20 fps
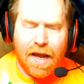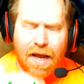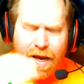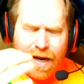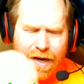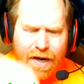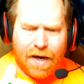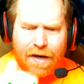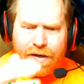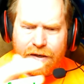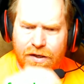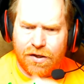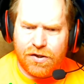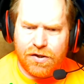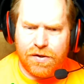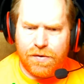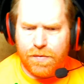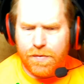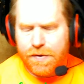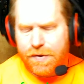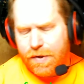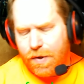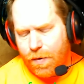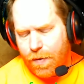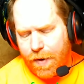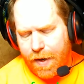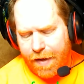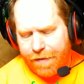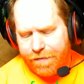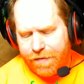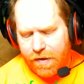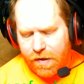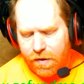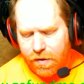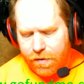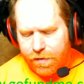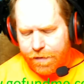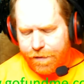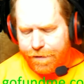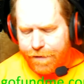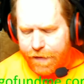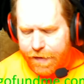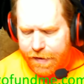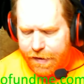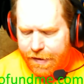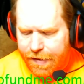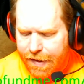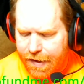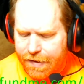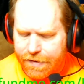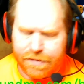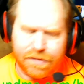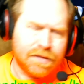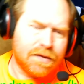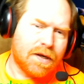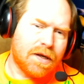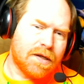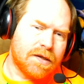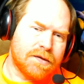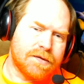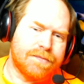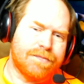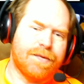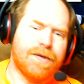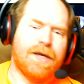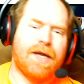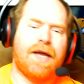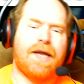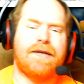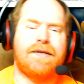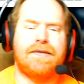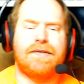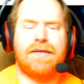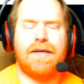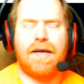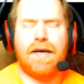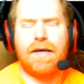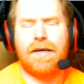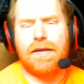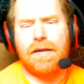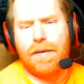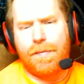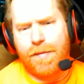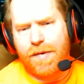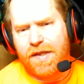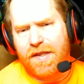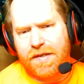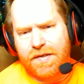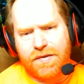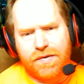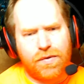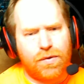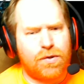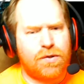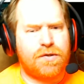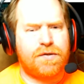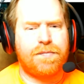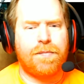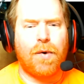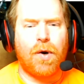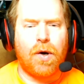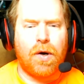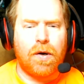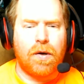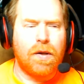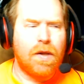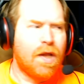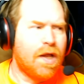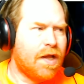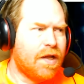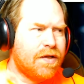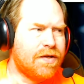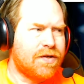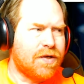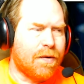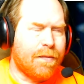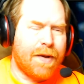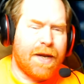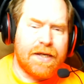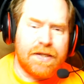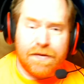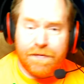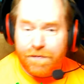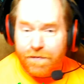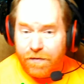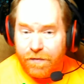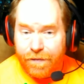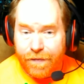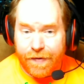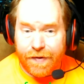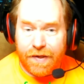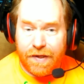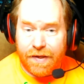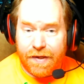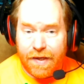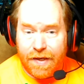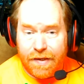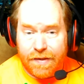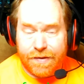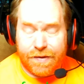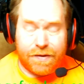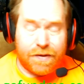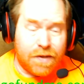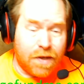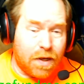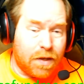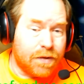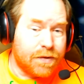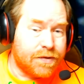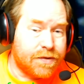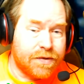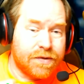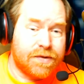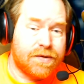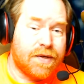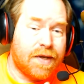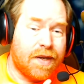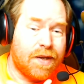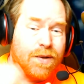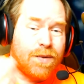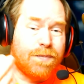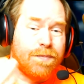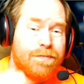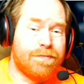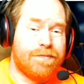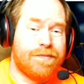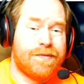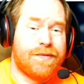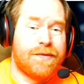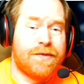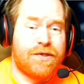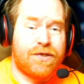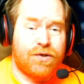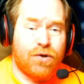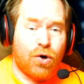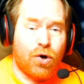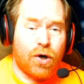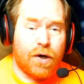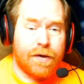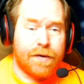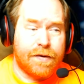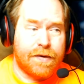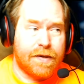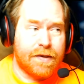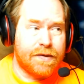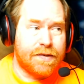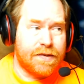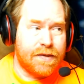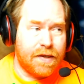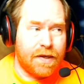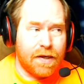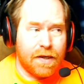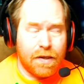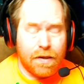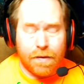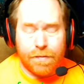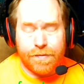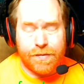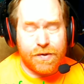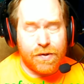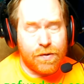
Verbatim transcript: And I initially was going after $150,000, but I decided let me just start small, so I'm asking for $50,000 just to help start this thing up.